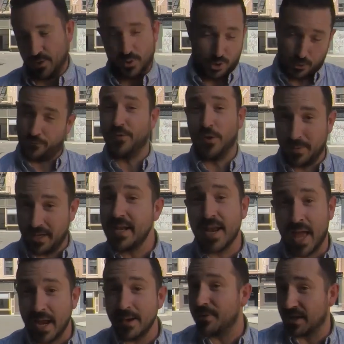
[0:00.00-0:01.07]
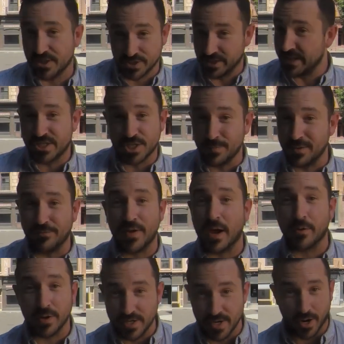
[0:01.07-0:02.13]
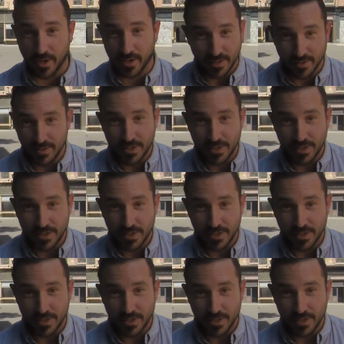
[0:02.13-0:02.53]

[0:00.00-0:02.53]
You film it at night because it needs to be very dark.